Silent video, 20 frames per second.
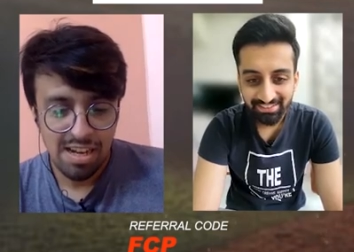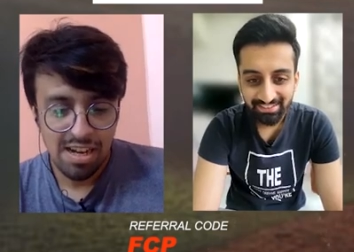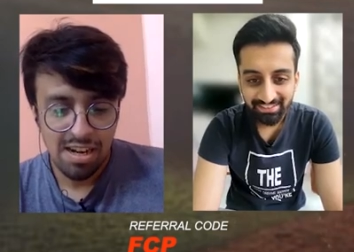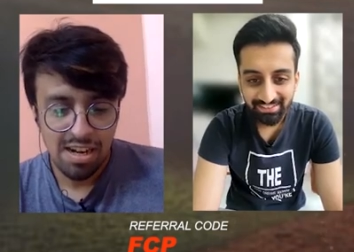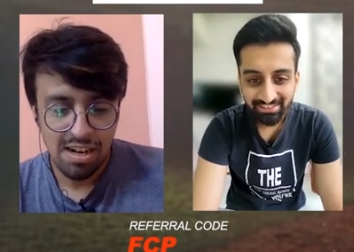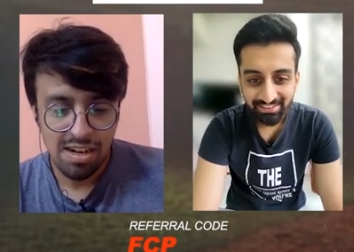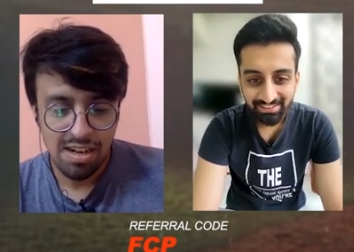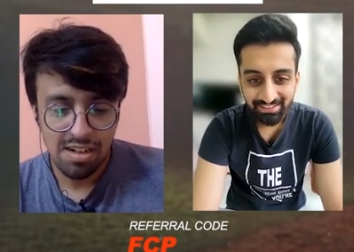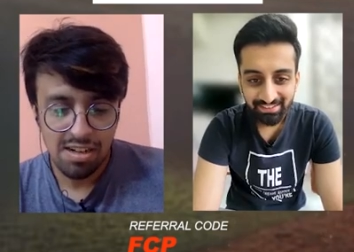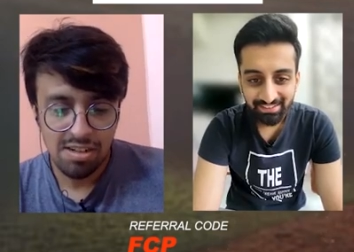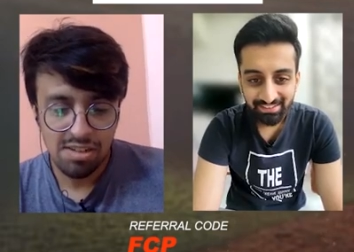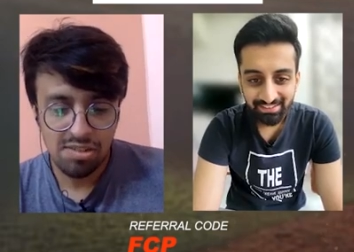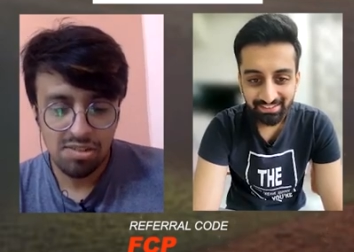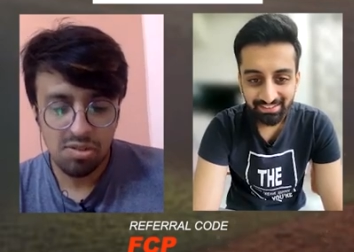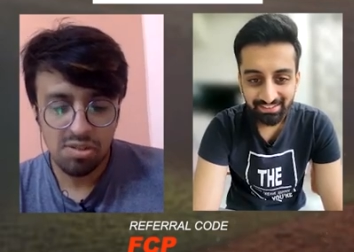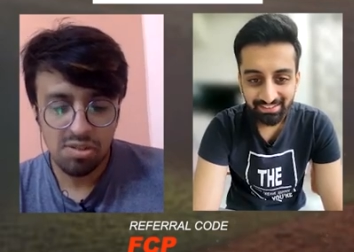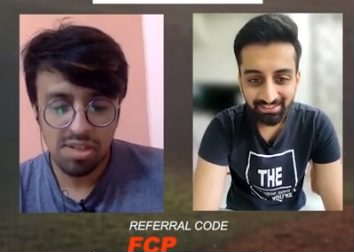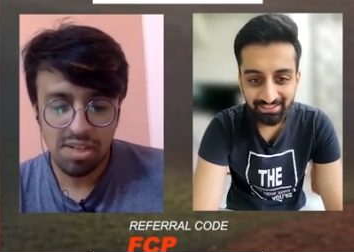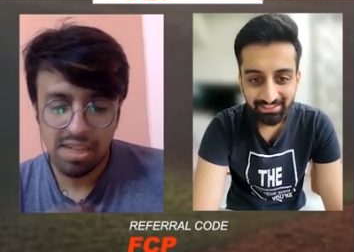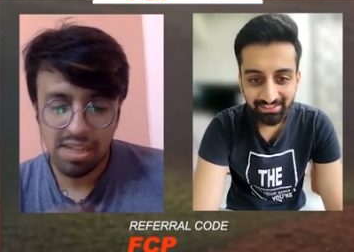Speaker 1: Uh,
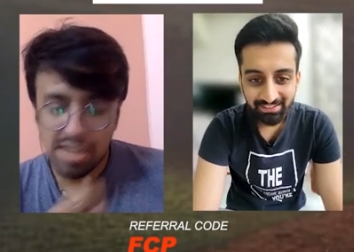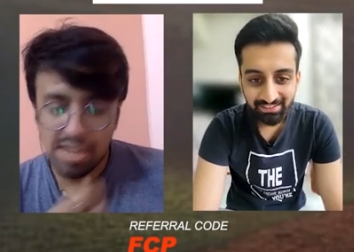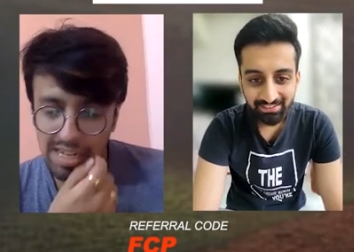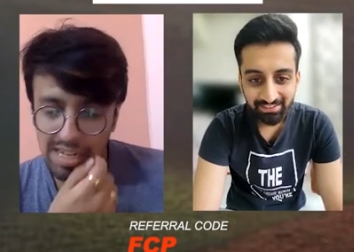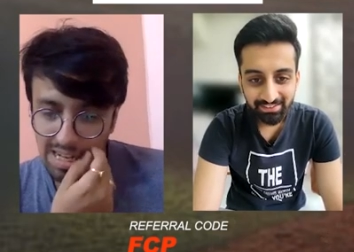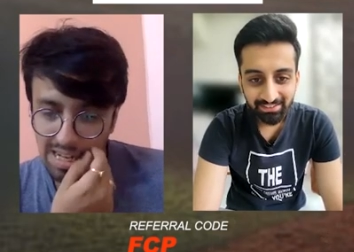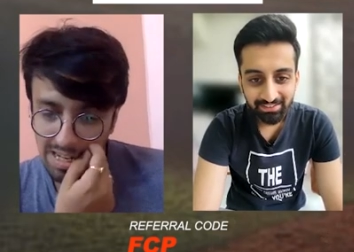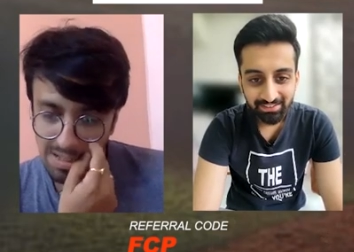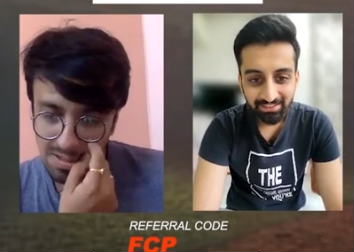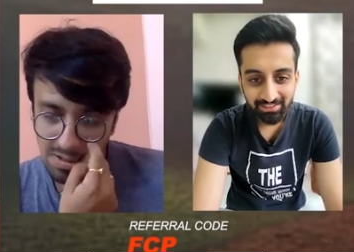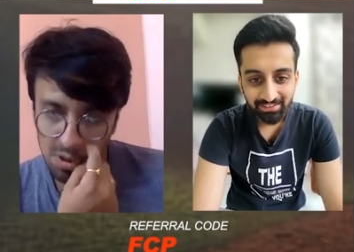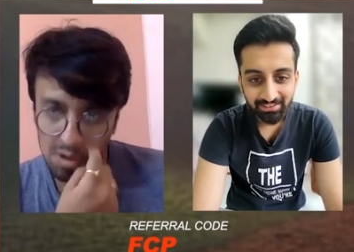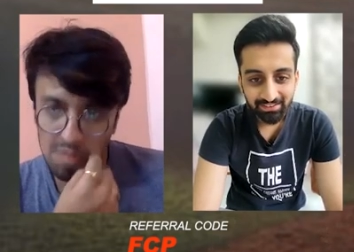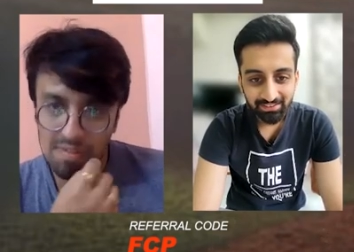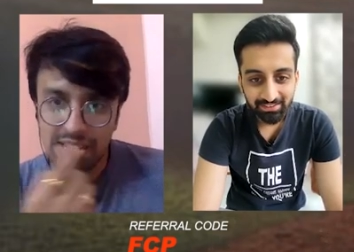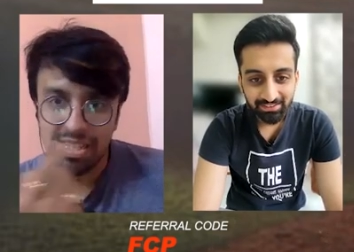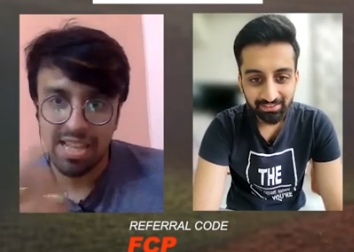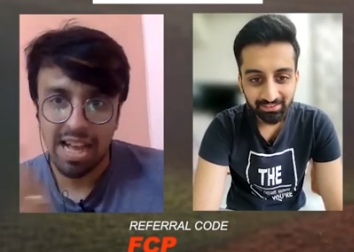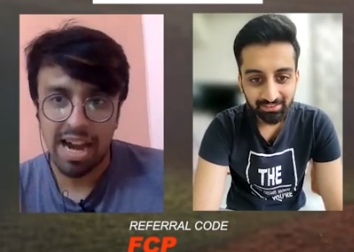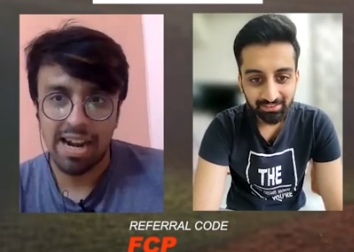so see, Khalil has
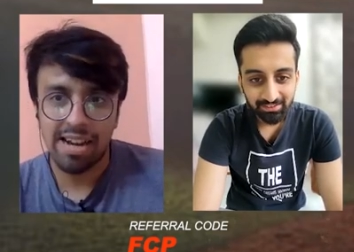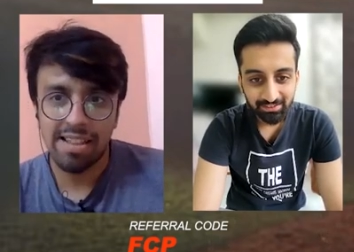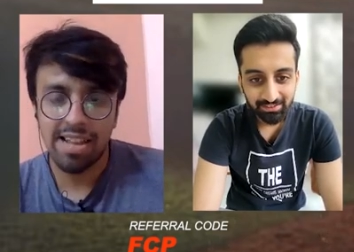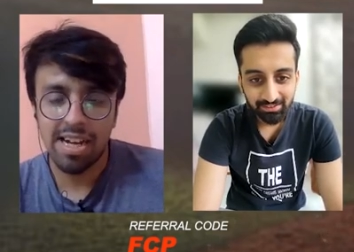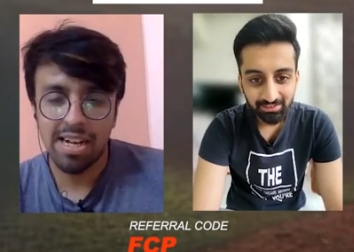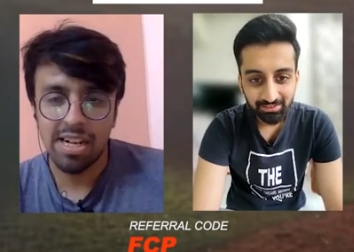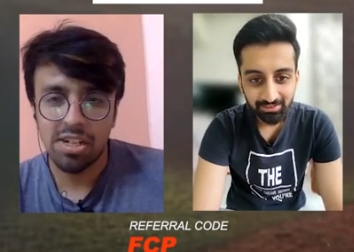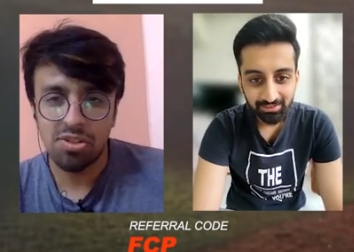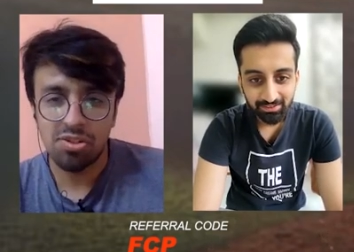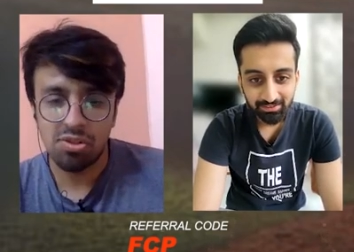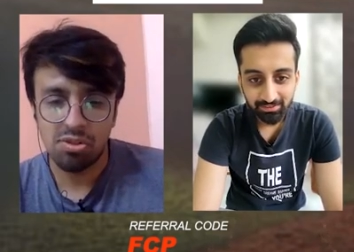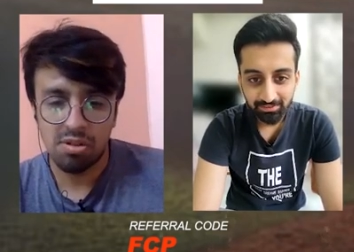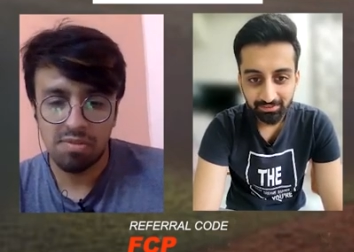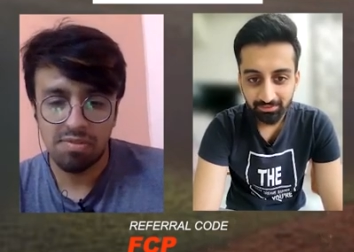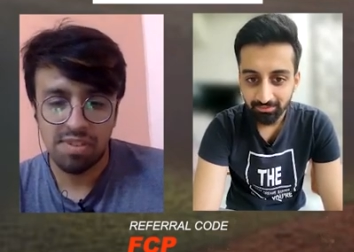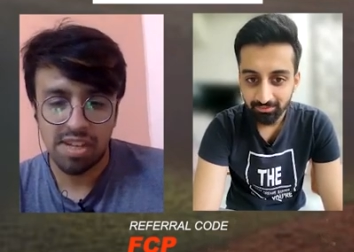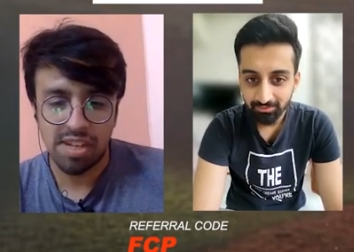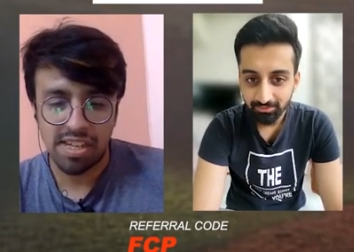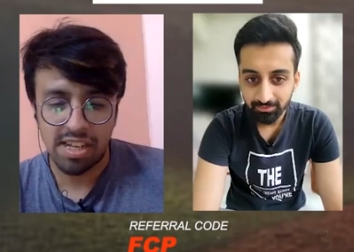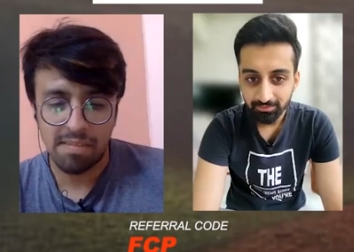always had that history
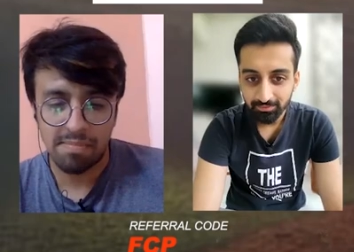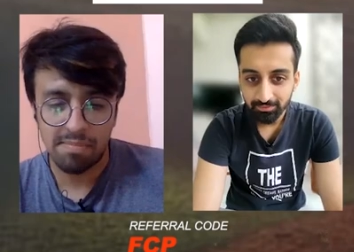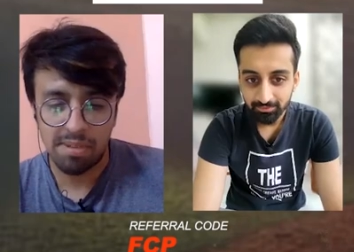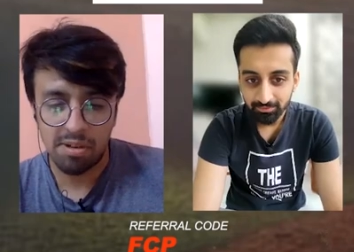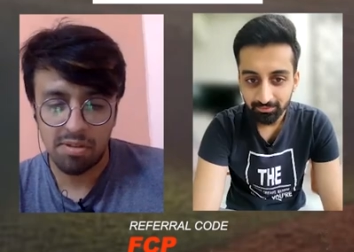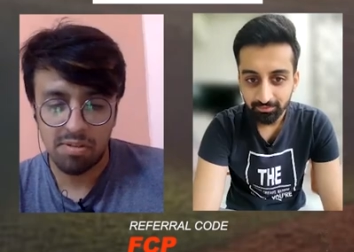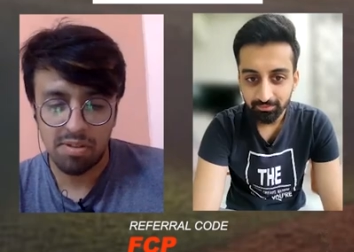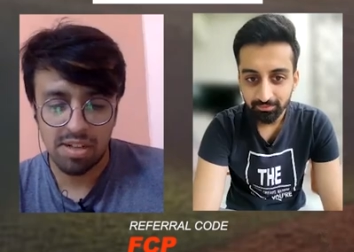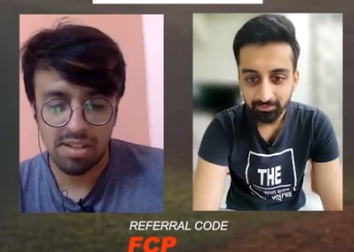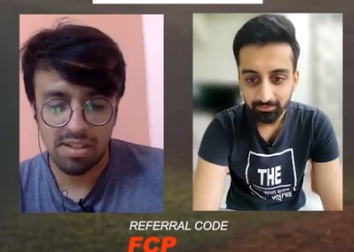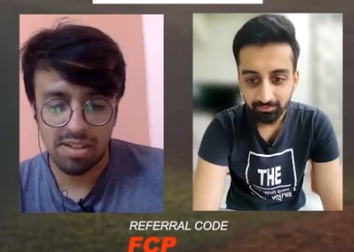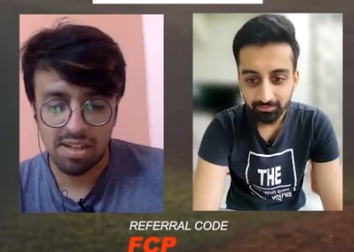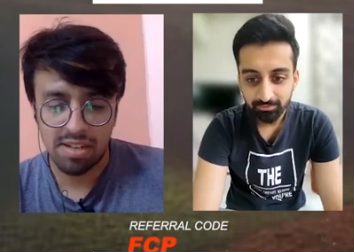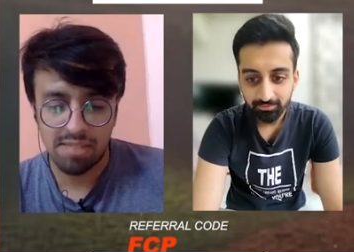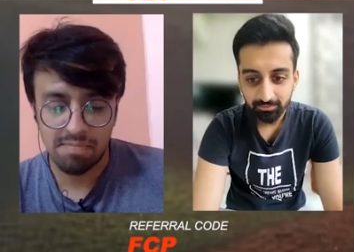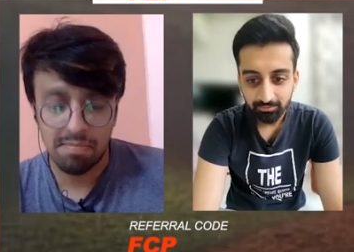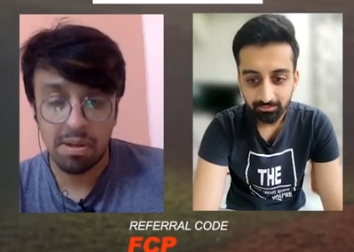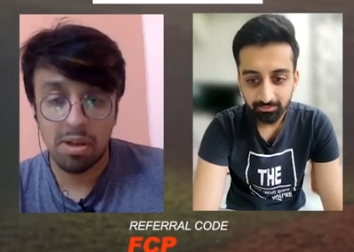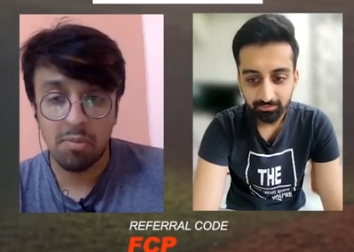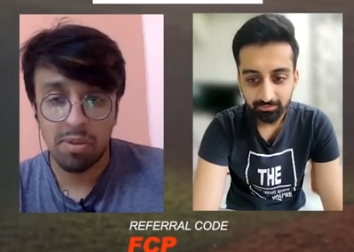of taking big wickets
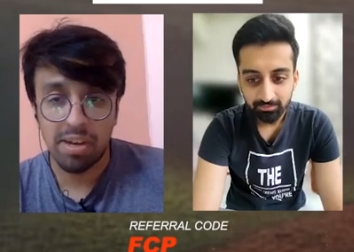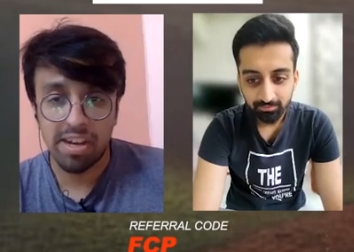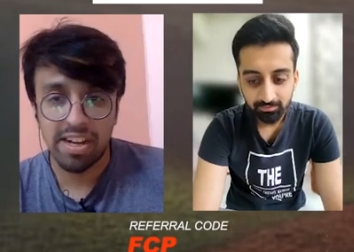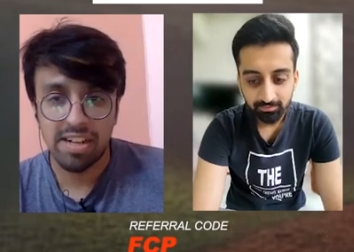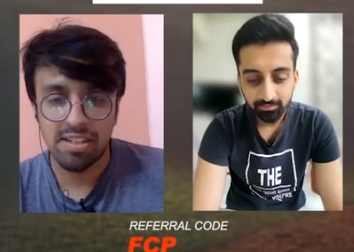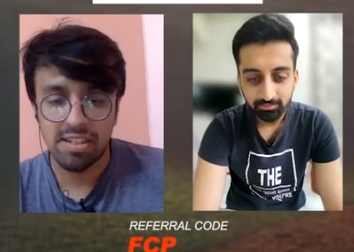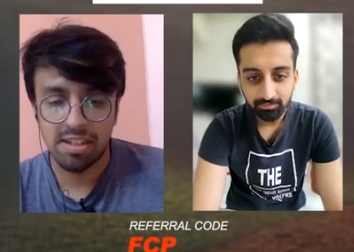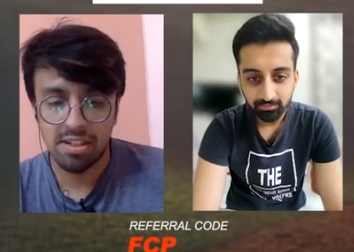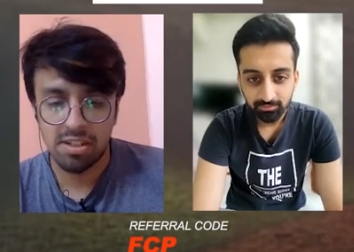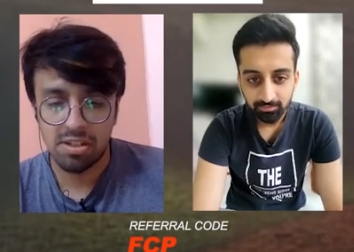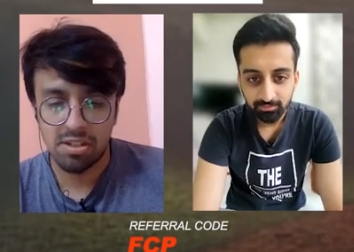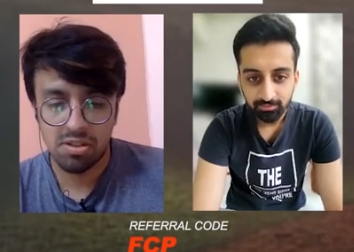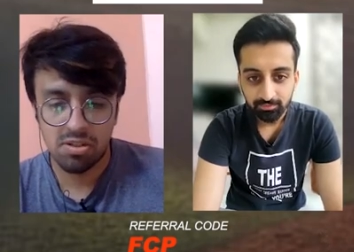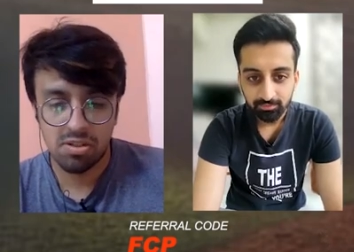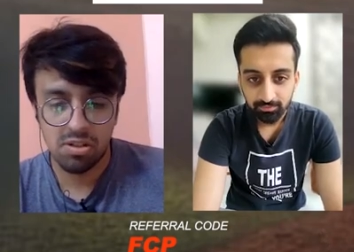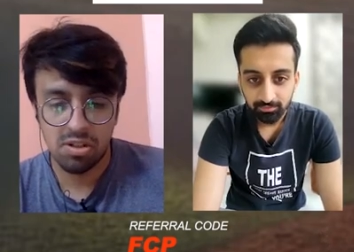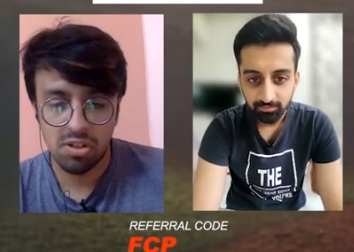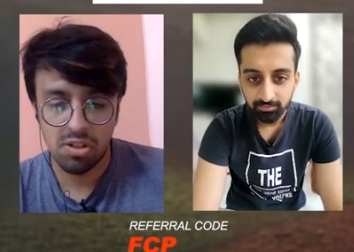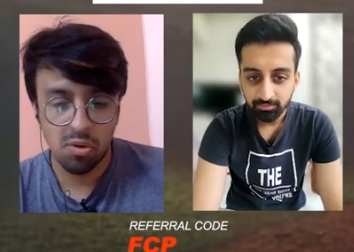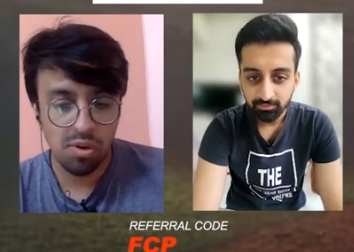and big wickets, and is
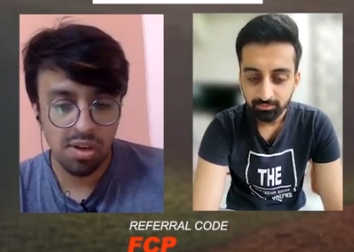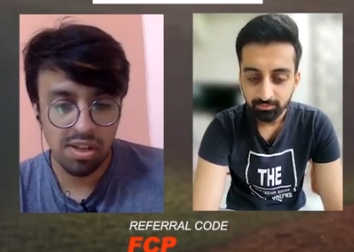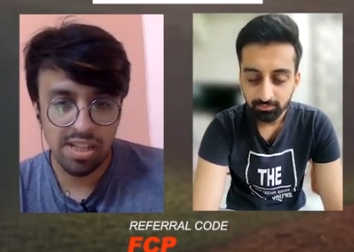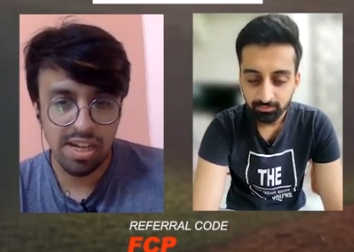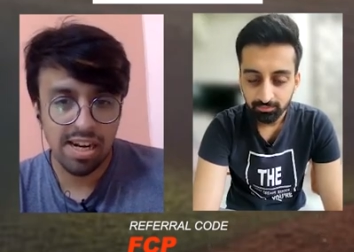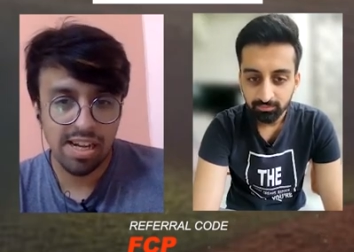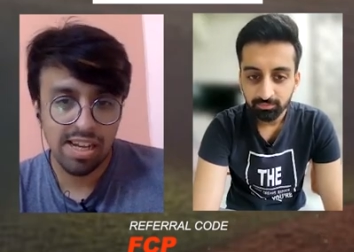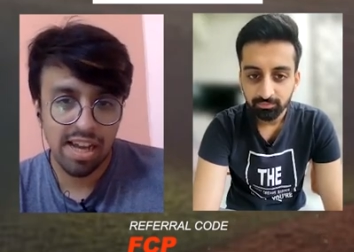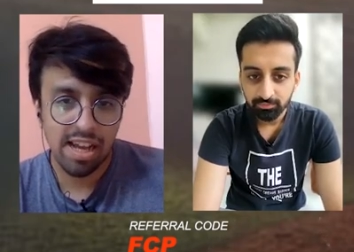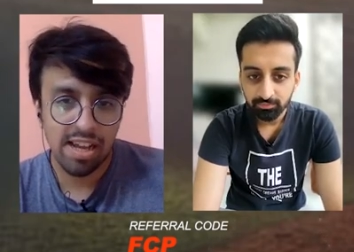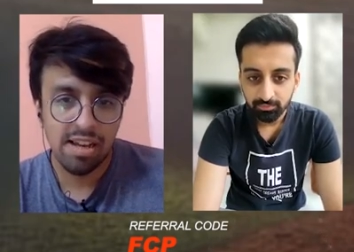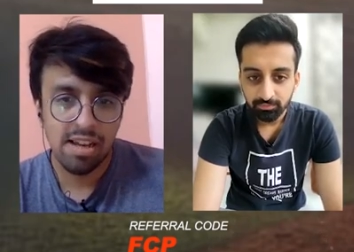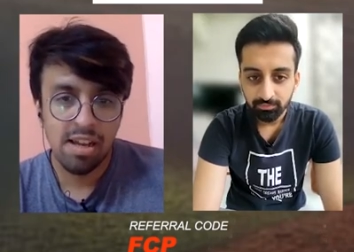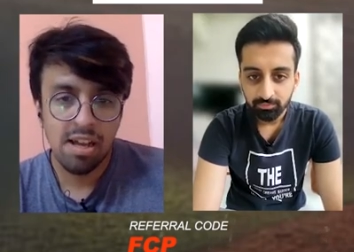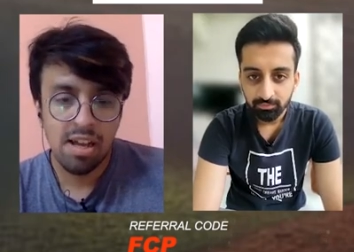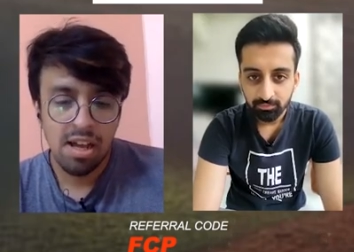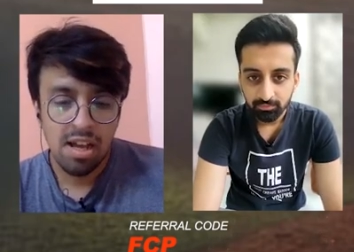doing that again.